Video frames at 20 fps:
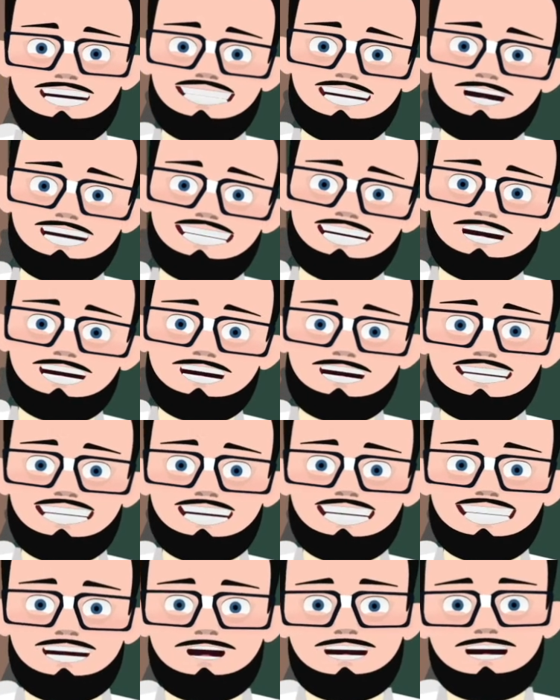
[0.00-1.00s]
side gear
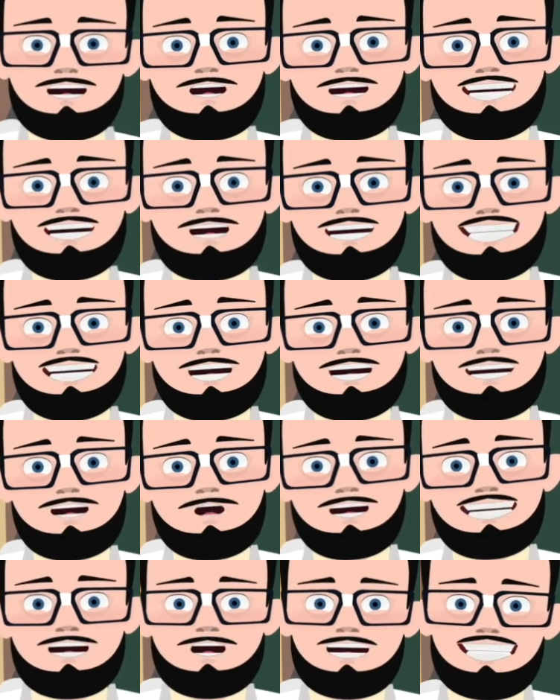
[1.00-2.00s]
or sun
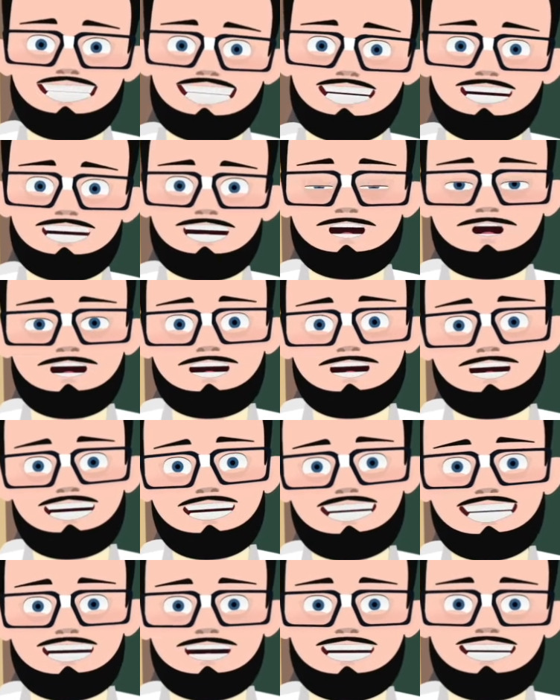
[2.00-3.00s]
gears,
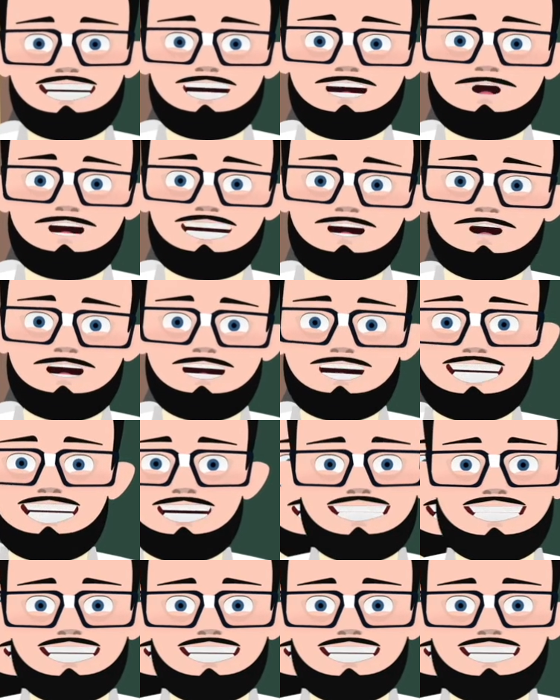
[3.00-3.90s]
and it's basically